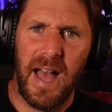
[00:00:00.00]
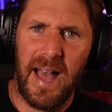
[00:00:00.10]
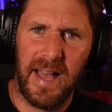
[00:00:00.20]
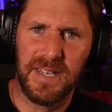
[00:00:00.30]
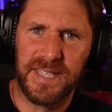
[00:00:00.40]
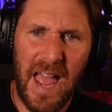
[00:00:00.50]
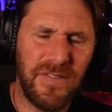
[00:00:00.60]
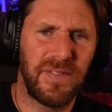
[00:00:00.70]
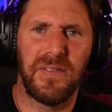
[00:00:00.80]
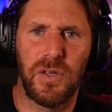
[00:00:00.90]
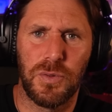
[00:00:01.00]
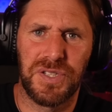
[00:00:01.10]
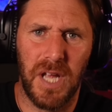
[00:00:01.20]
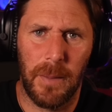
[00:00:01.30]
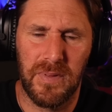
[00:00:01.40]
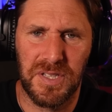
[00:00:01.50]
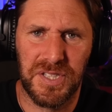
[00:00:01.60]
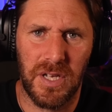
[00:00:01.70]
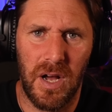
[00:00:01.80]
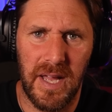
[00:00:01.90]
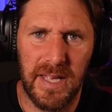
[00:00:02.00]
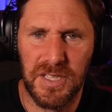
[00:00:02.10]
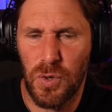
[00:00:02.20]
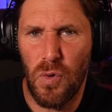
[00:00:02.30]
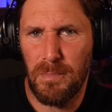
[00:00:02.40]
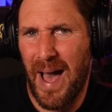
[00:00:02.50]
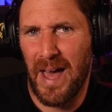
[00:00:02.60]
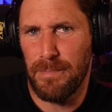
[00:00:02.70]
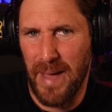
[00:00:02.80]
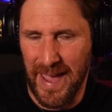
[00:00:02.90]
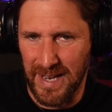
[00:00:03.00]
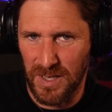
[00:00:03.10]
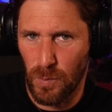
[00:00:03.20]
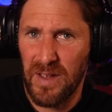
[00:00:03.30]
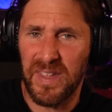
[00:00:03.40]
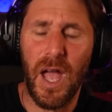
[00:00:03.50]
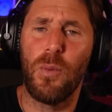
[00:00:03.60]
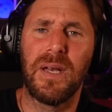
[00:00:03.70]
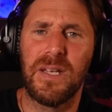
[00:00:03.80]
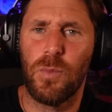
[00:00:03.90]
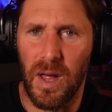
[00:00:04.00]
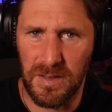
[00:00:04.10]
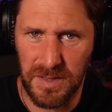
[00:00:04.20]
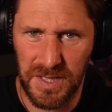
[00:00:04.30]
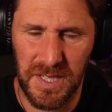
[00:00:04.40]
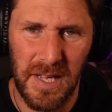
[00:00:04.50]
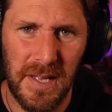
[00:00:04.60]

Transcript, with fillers: And everything that you see up in the sky is all man made, and we're the only ones.